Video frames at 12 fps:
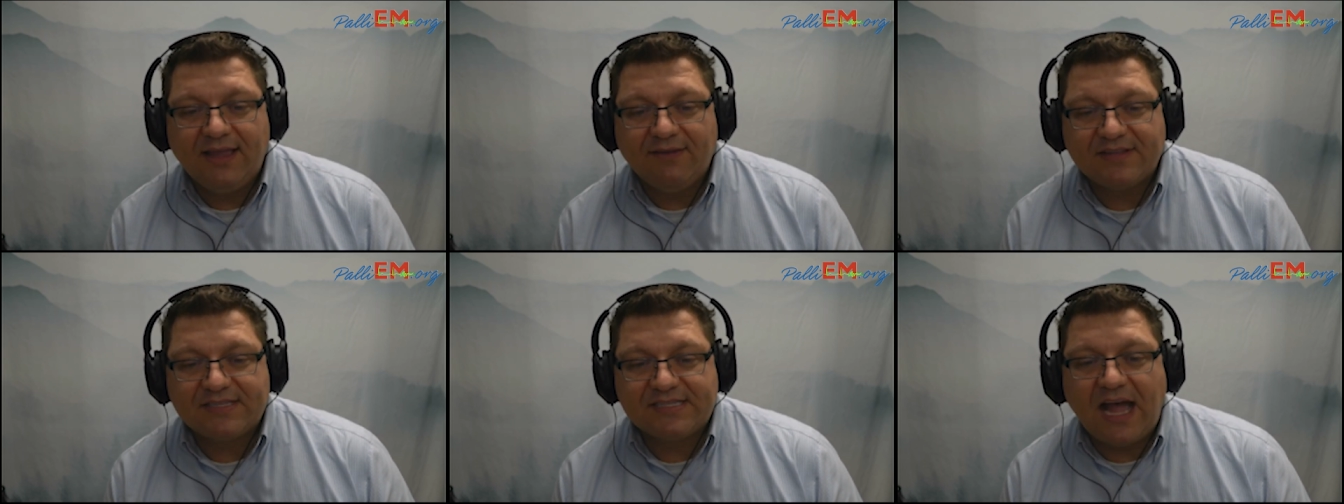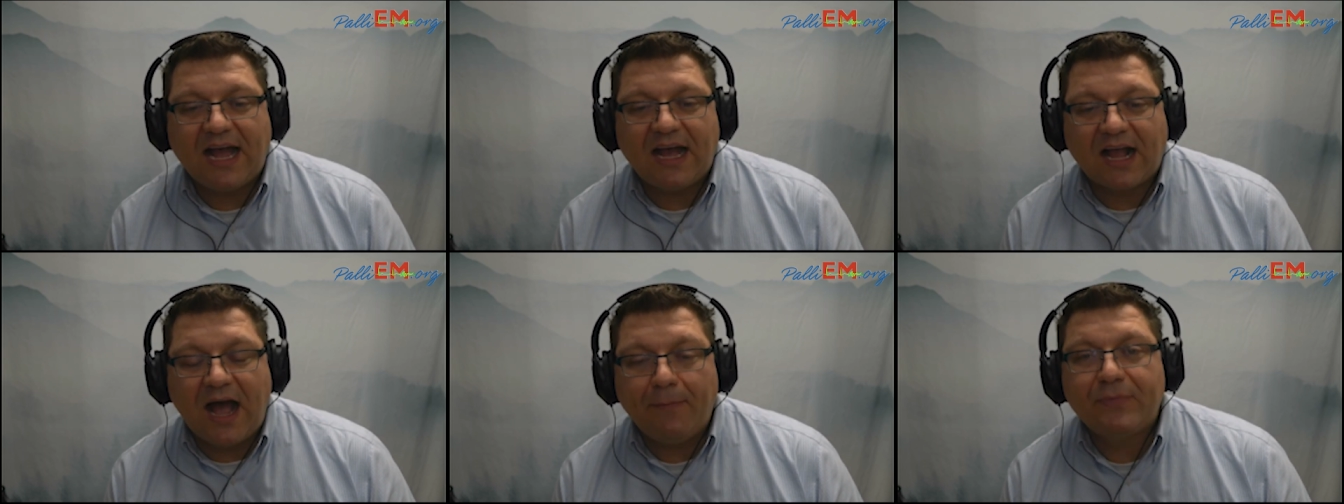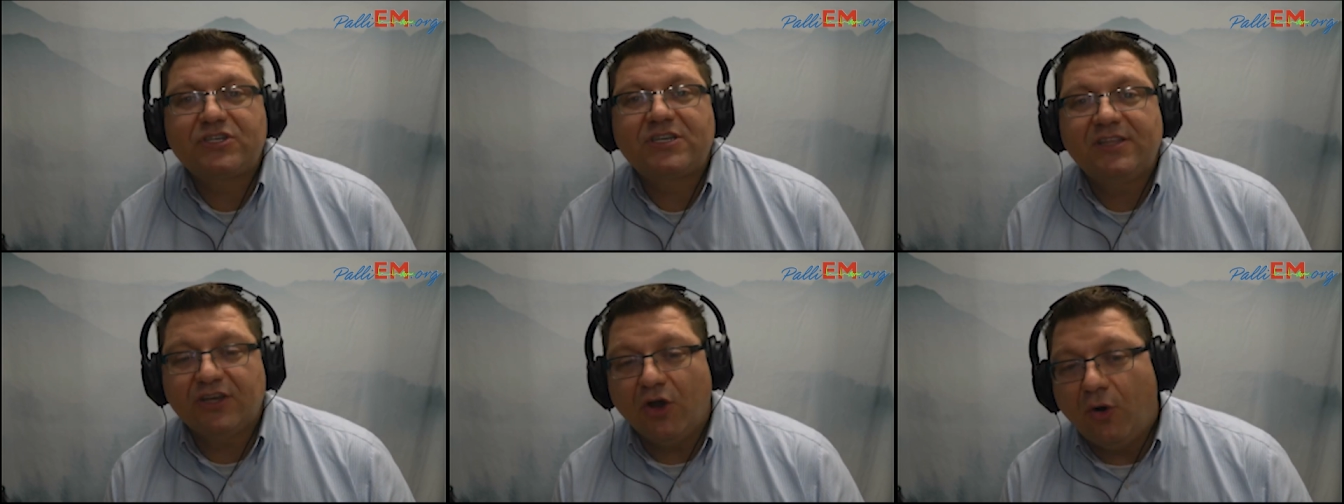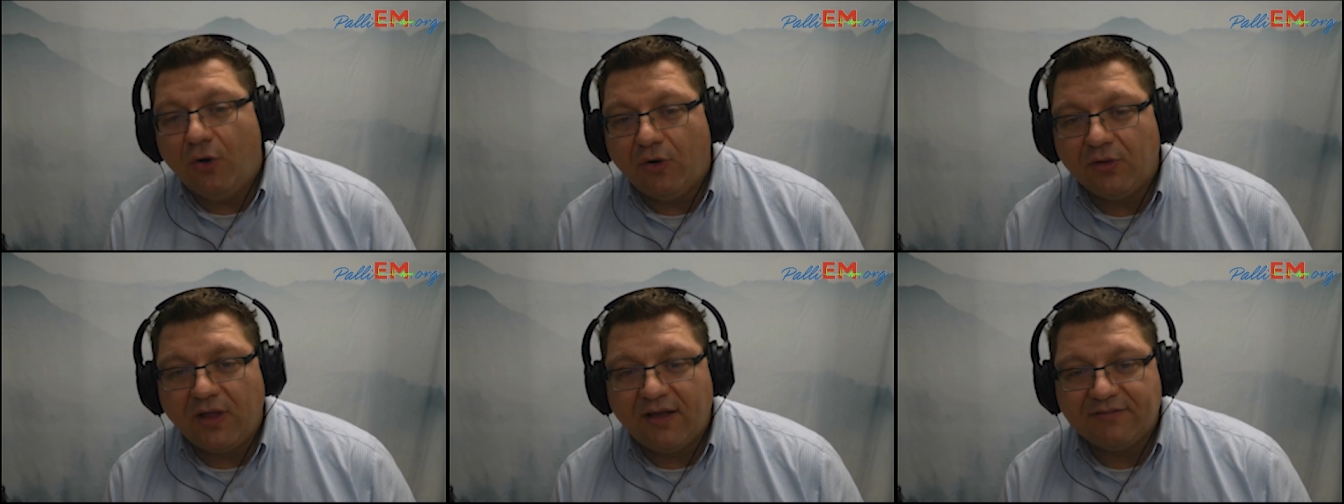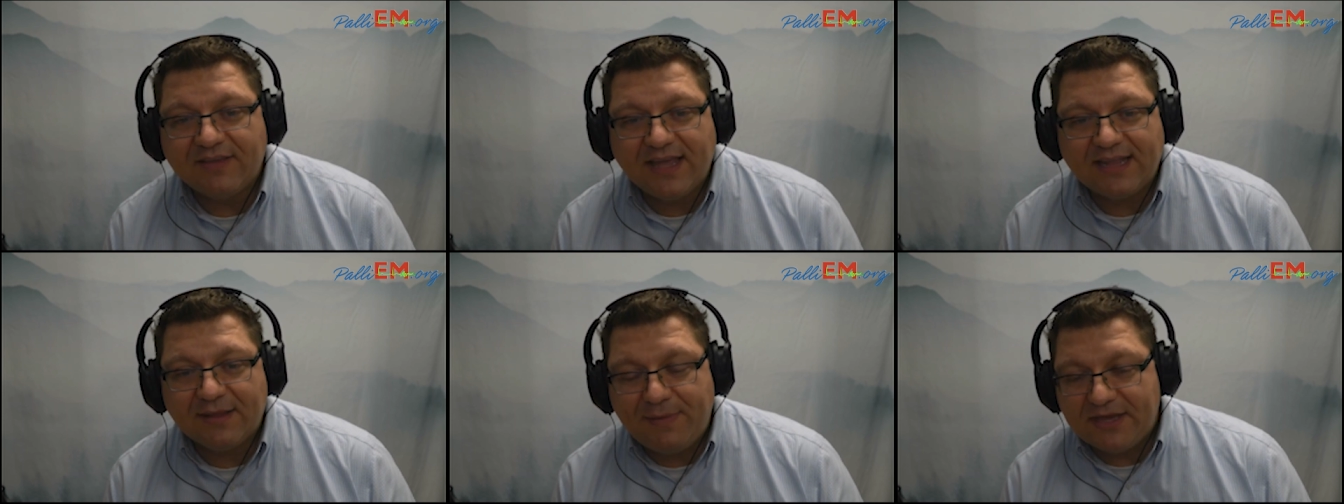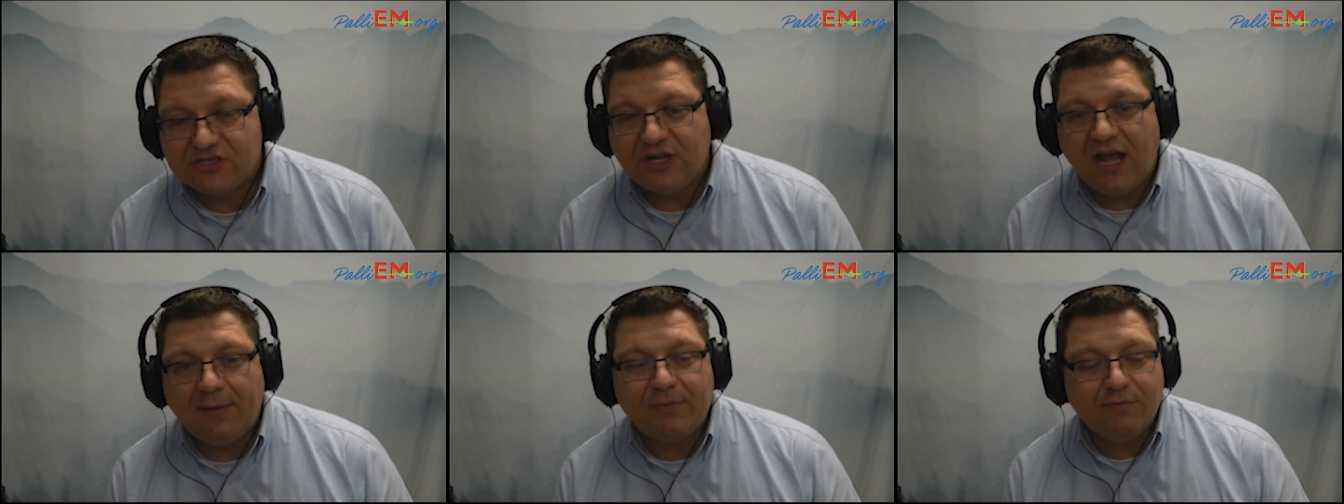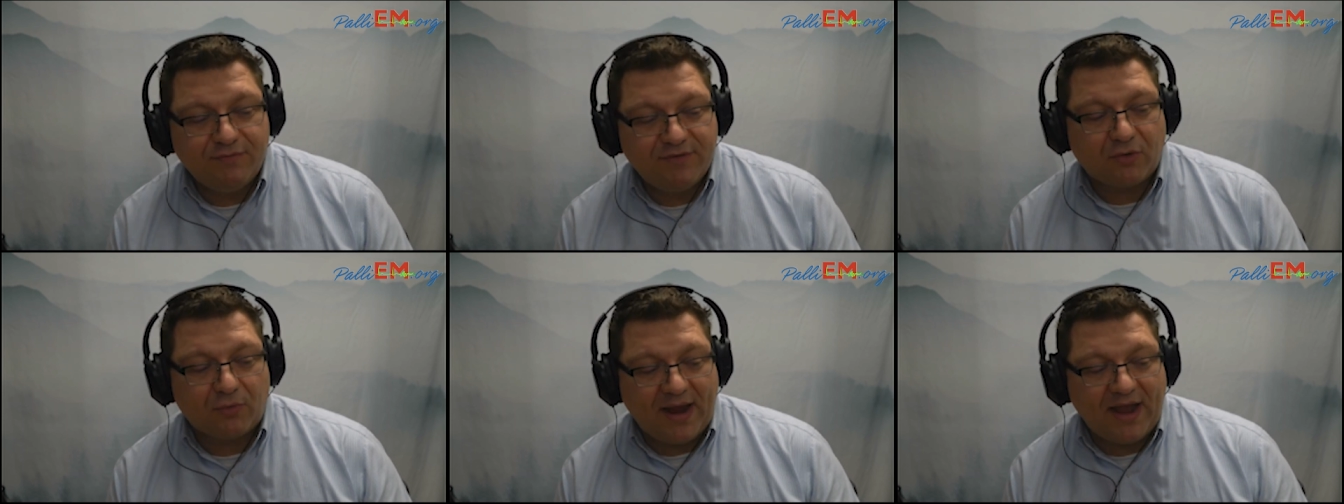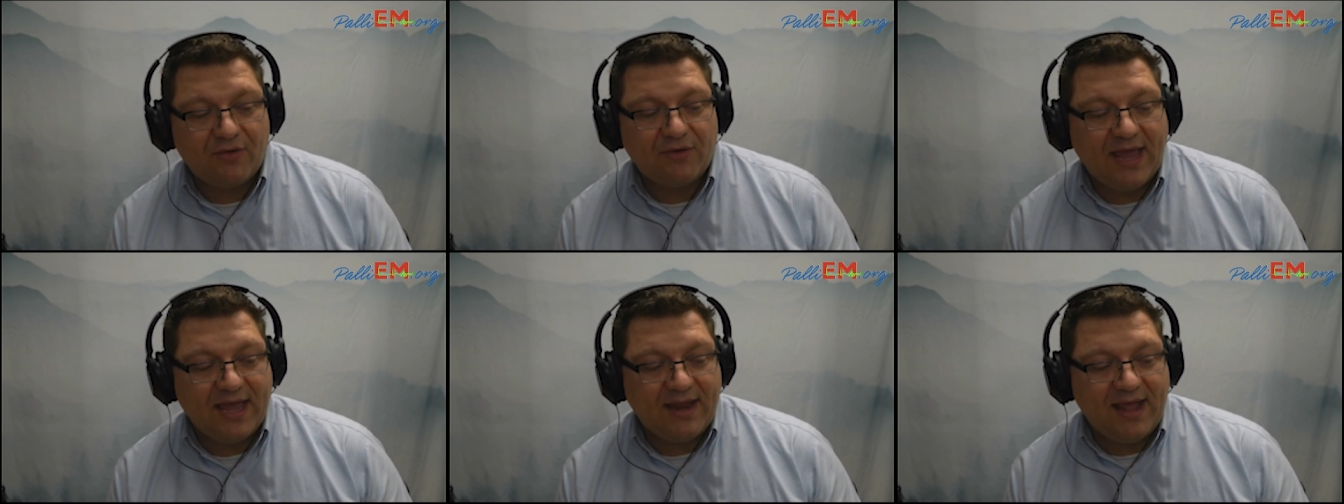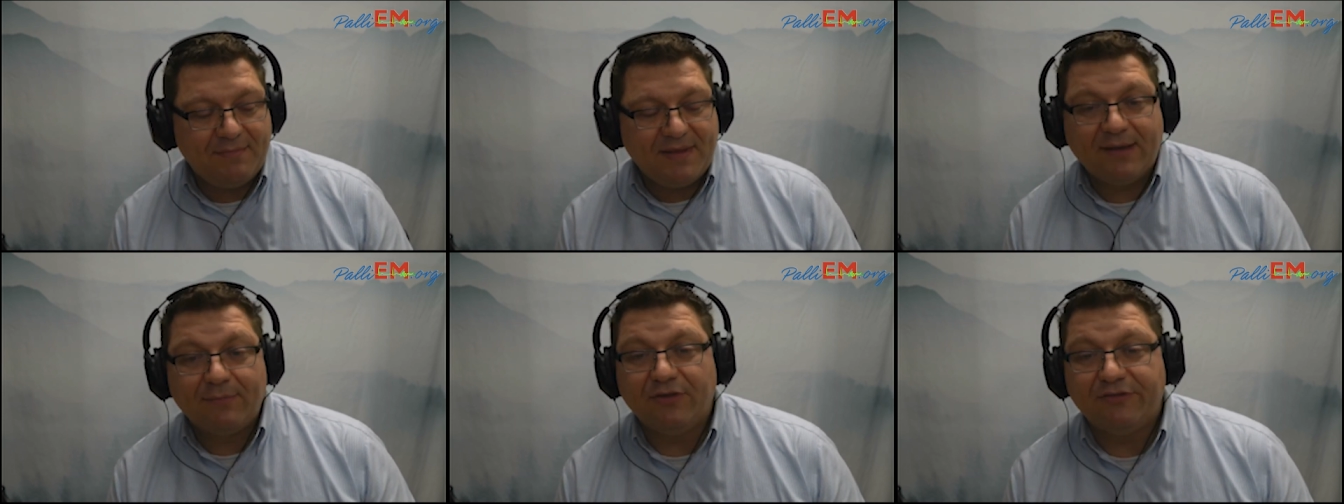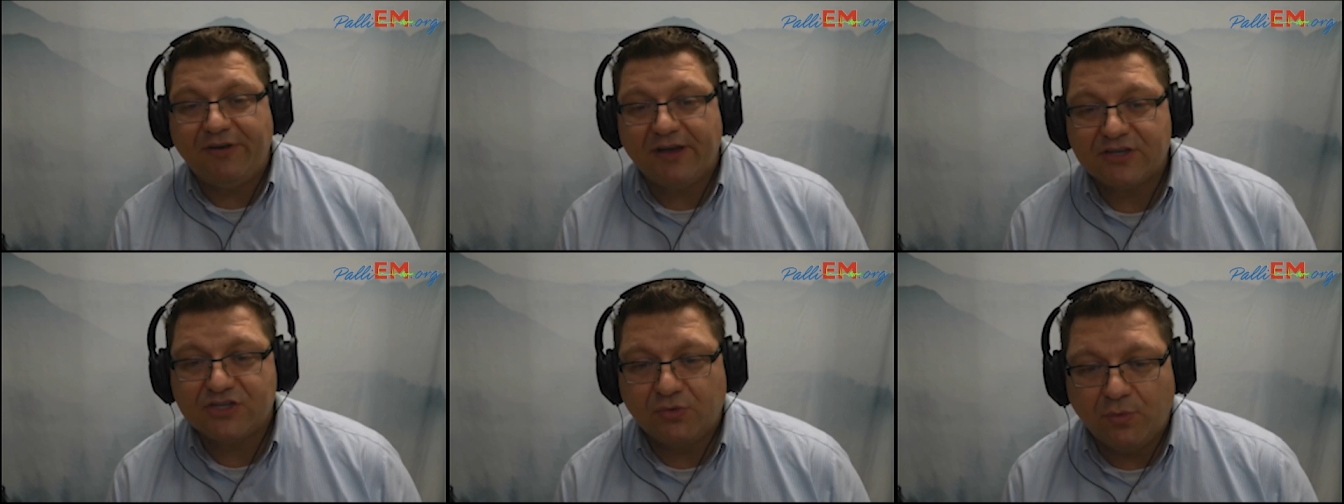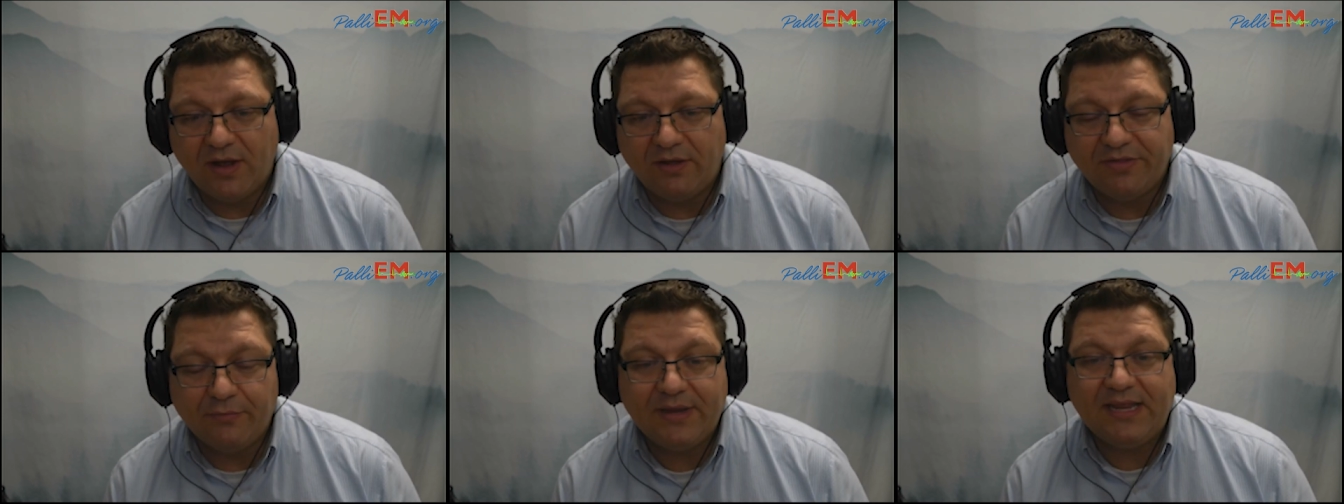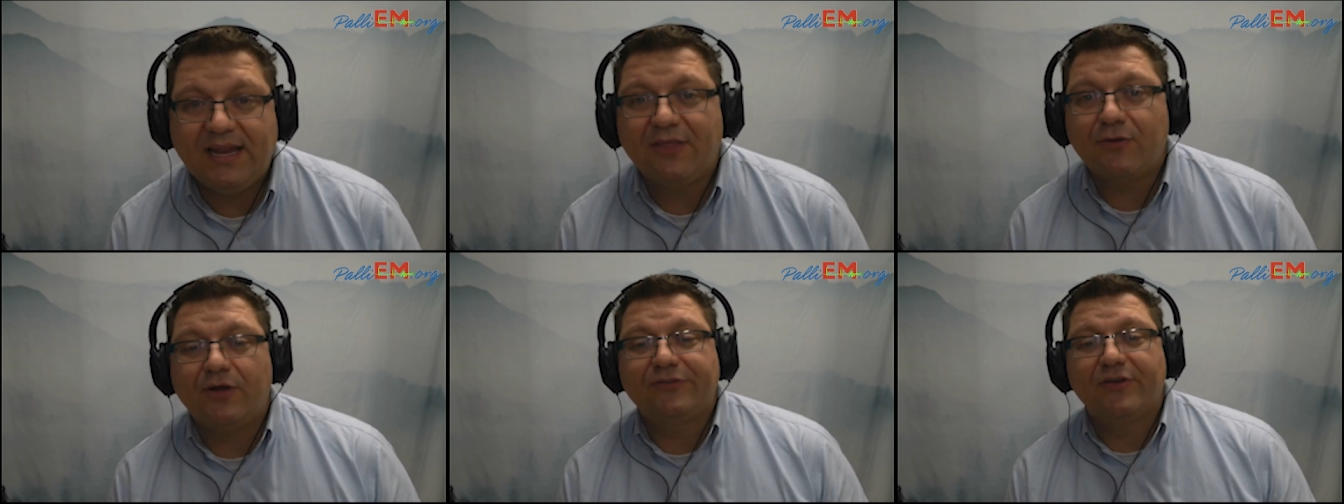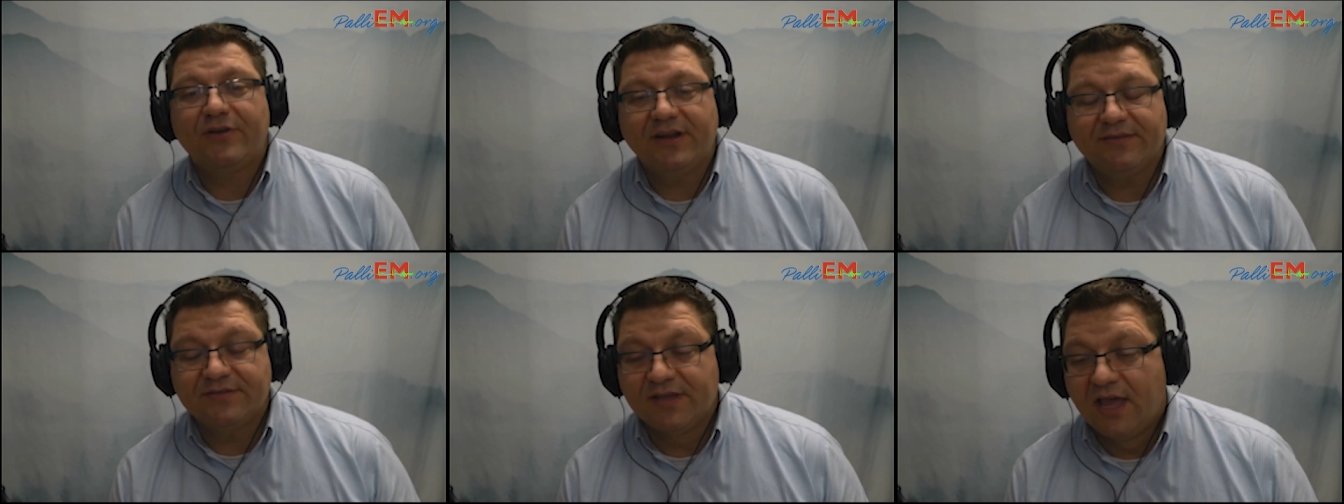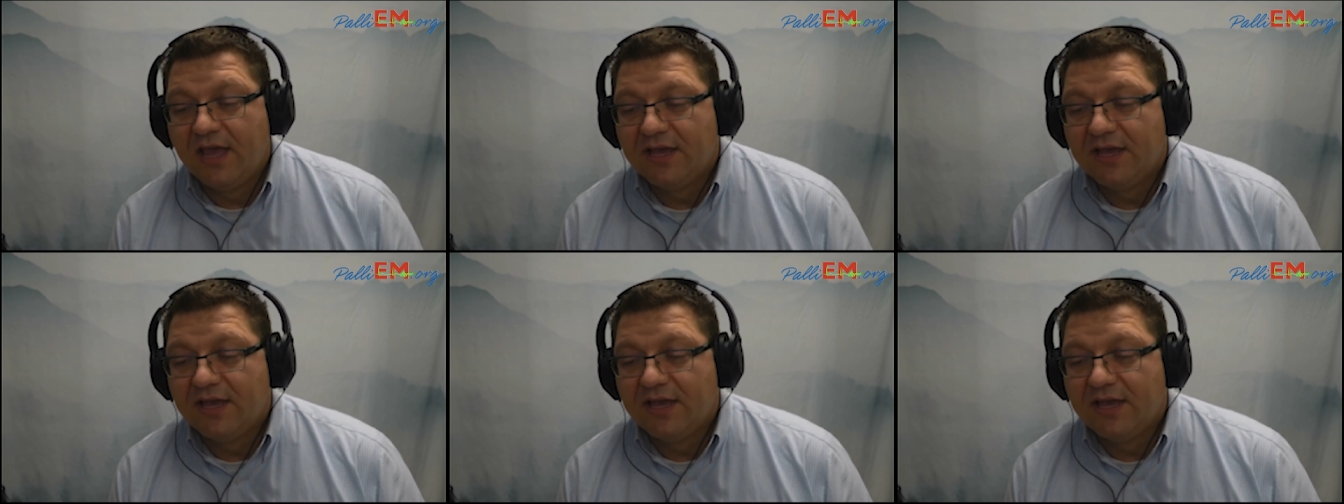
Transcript: it's not accomplishing the goal of getting the patient up and moving around and being able to function well, then we need other alternatives.